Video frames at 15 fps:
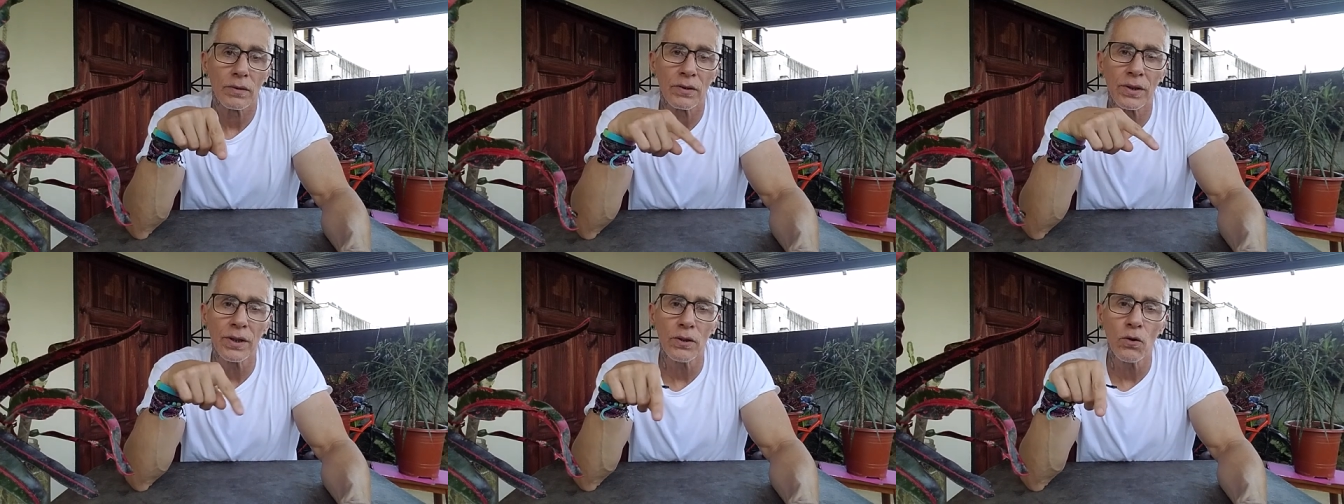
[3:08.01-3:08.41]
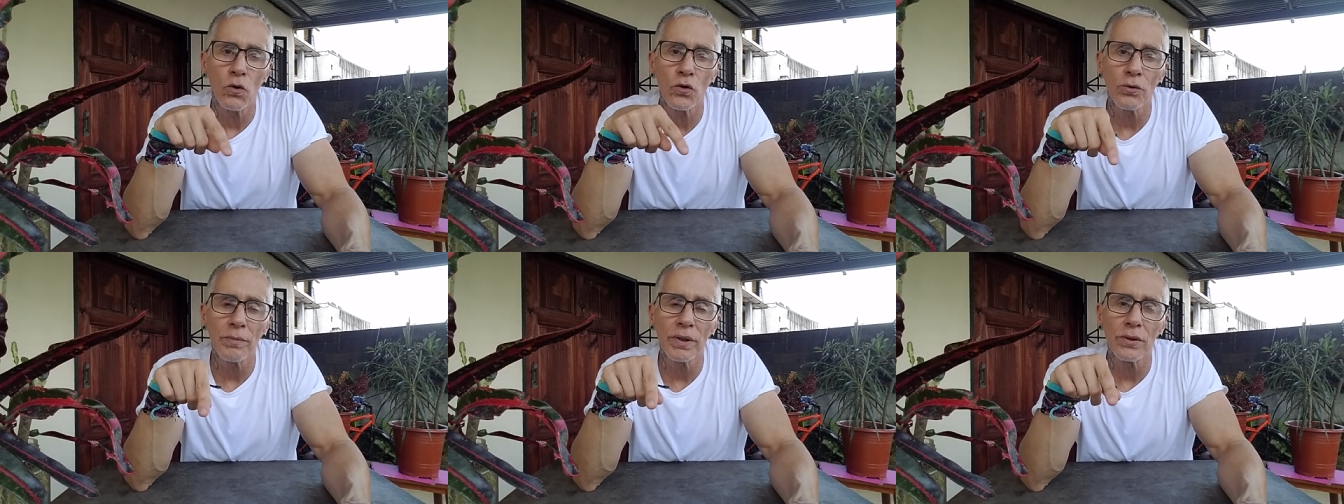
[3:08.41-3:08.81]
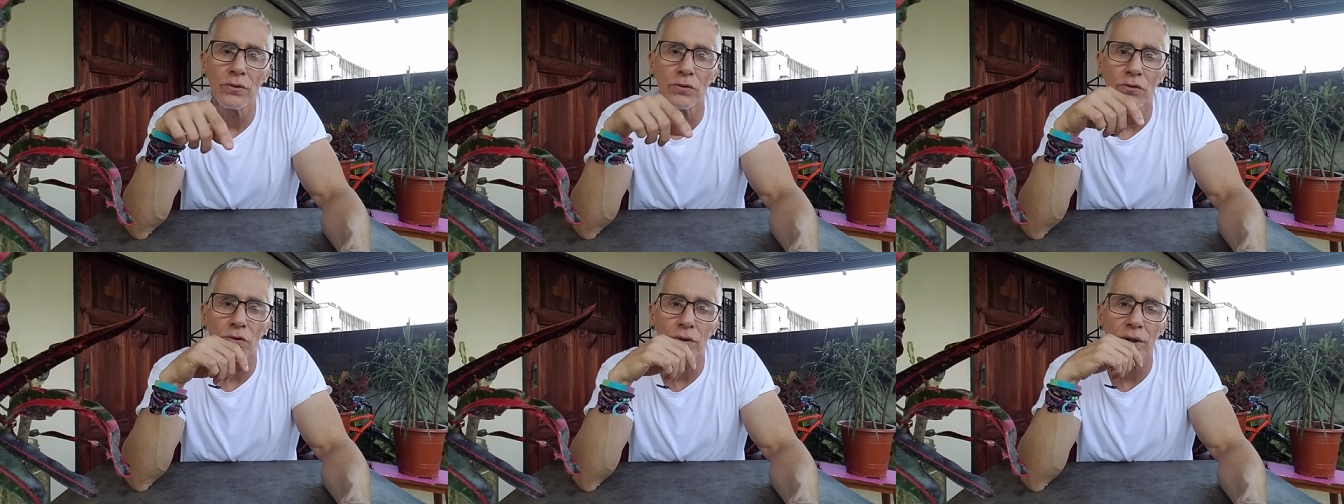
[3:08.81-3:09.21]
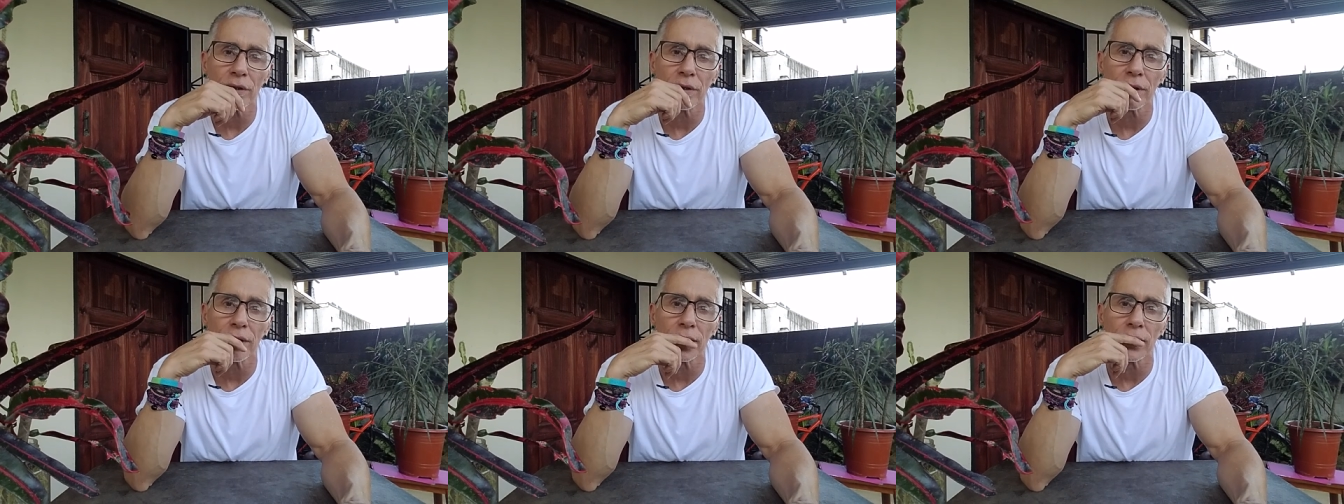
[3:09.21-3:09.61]
to get a hold of me, just look
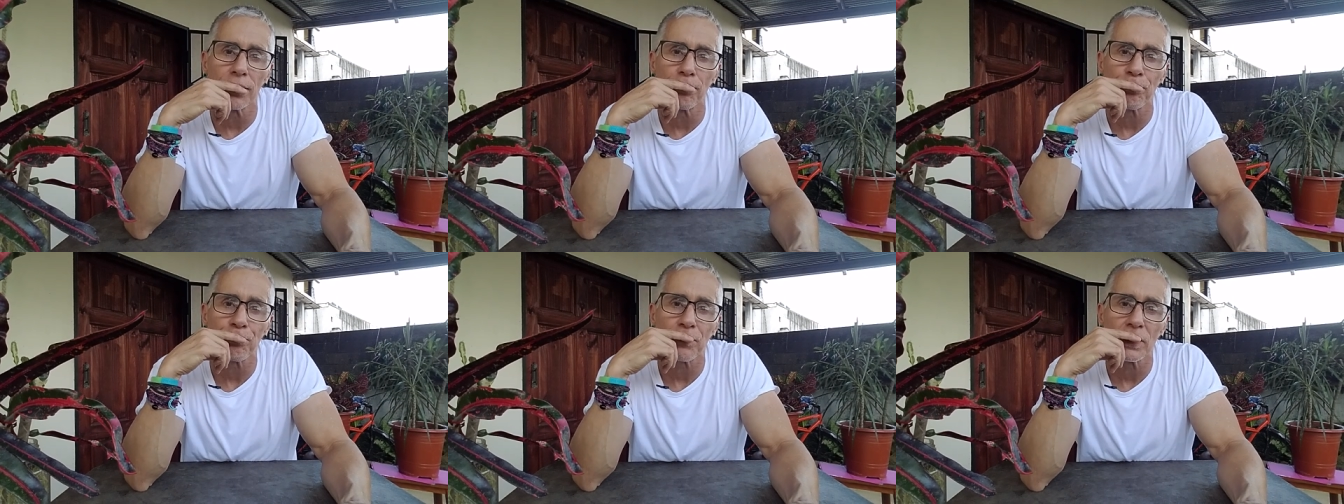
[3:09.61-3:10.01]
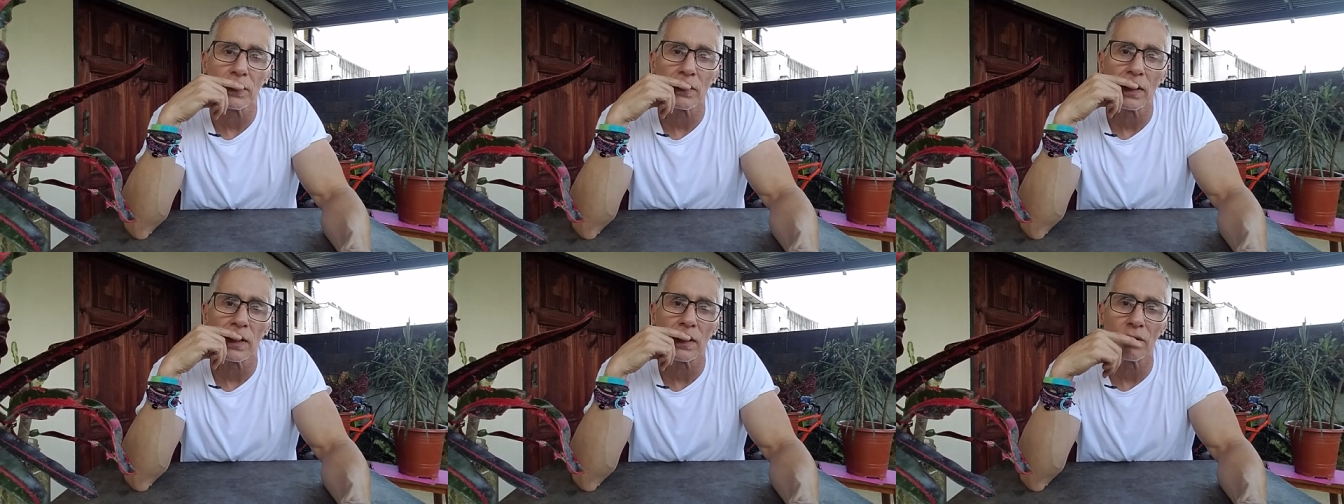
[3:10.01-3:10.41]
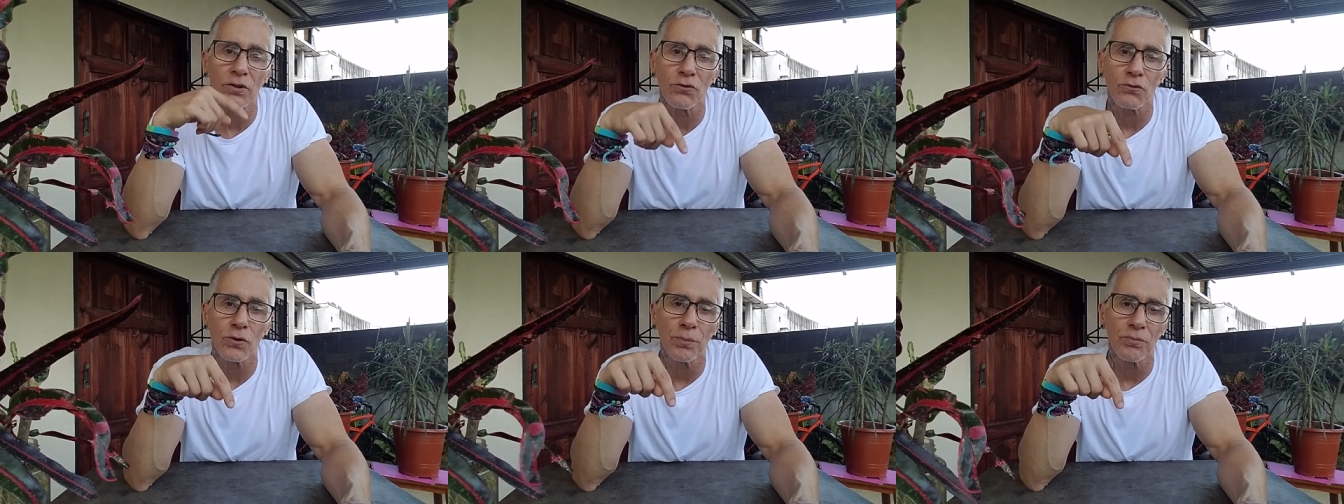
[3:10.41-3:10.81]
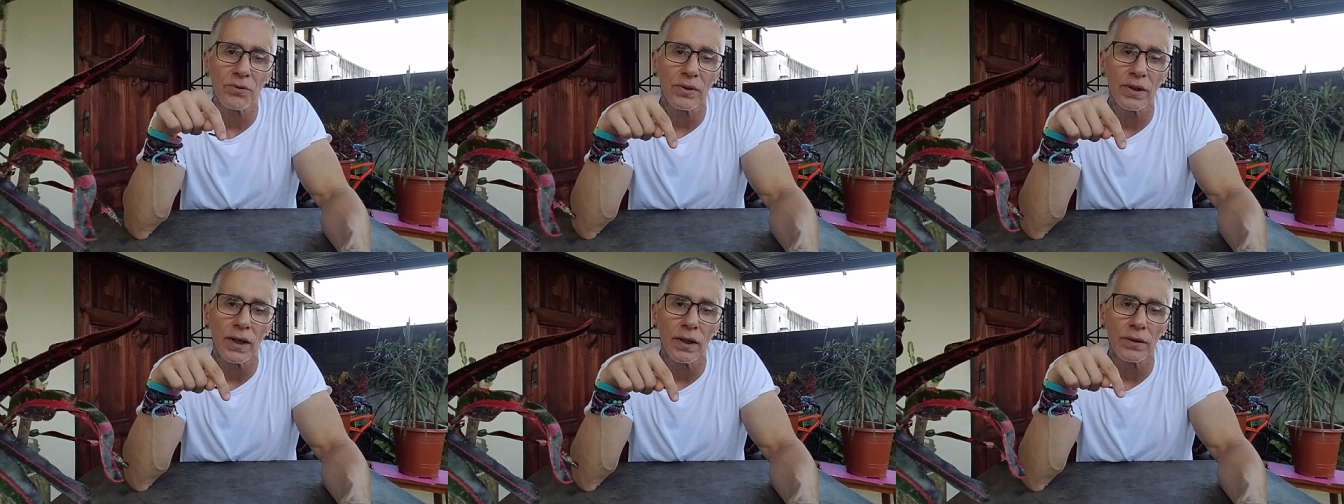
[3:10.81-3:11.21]
in the um, uh,
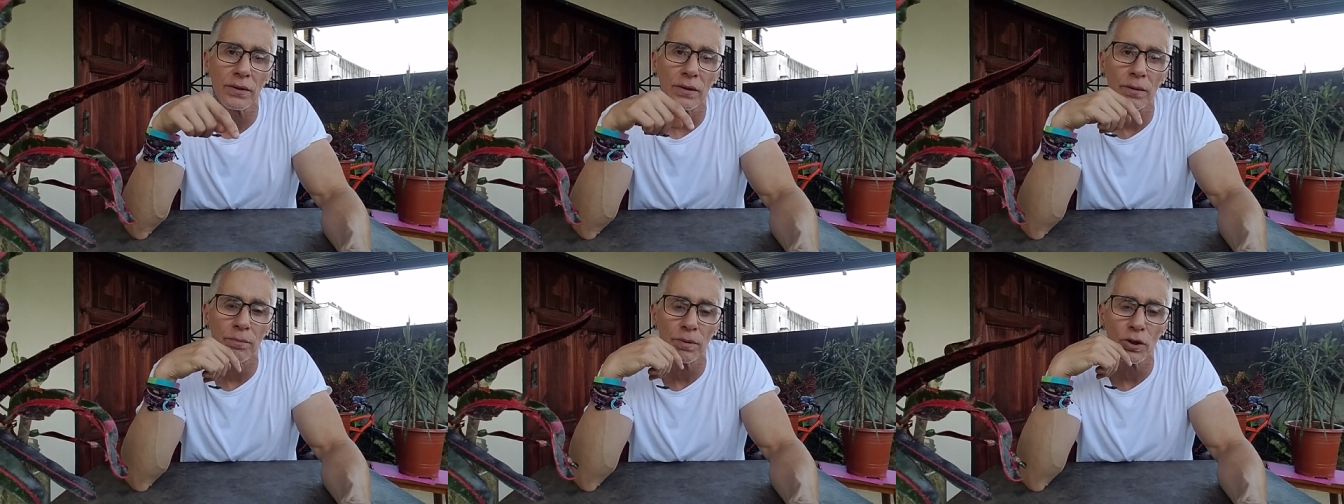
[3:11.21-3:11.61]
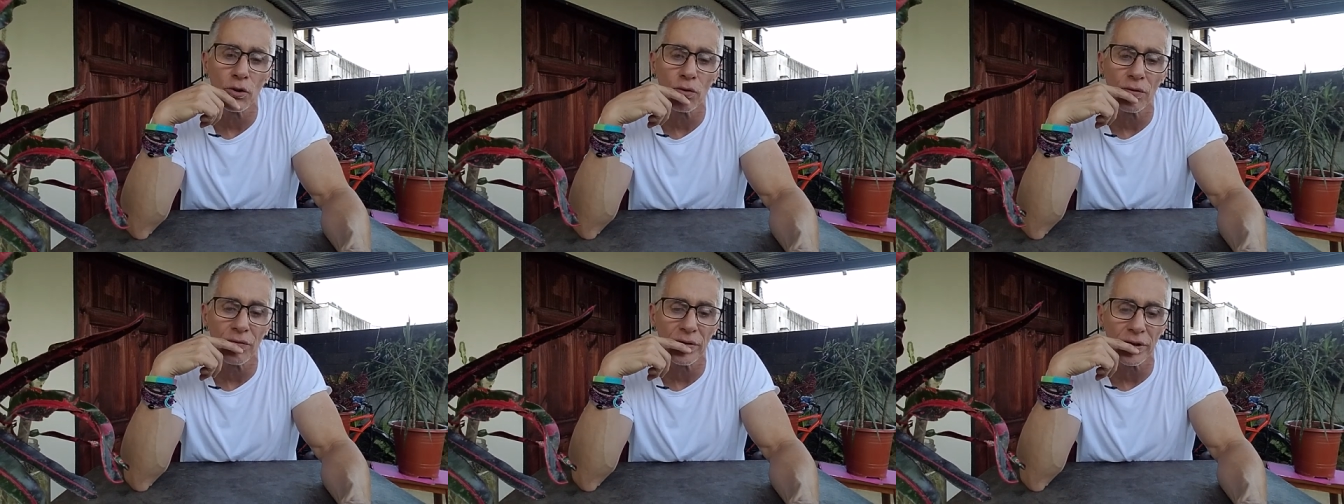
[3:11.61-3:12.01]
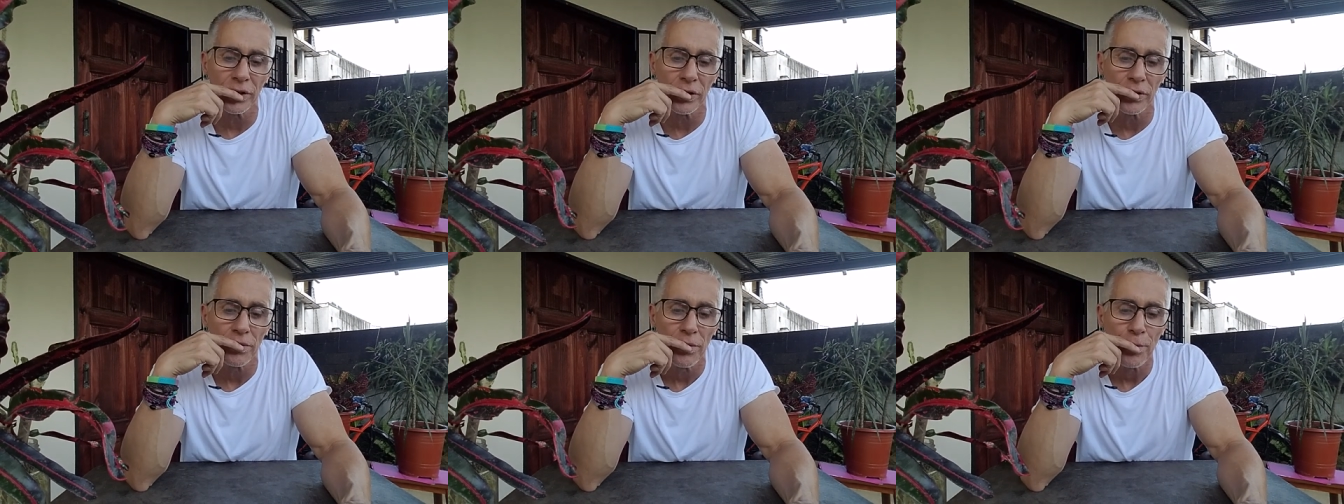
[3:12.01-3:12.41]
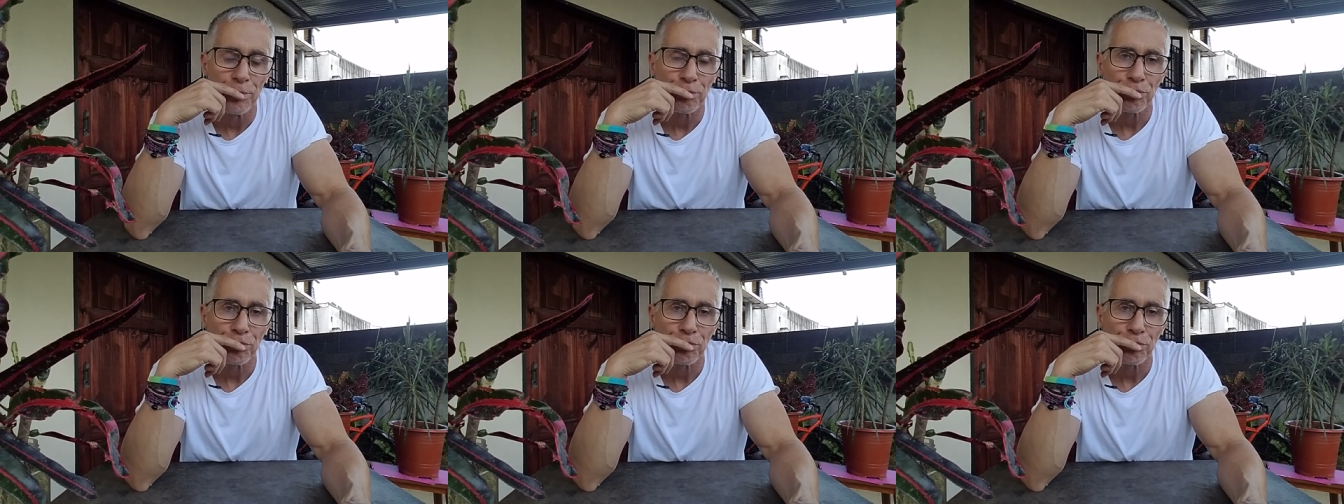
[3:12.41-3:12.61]
description down below the video.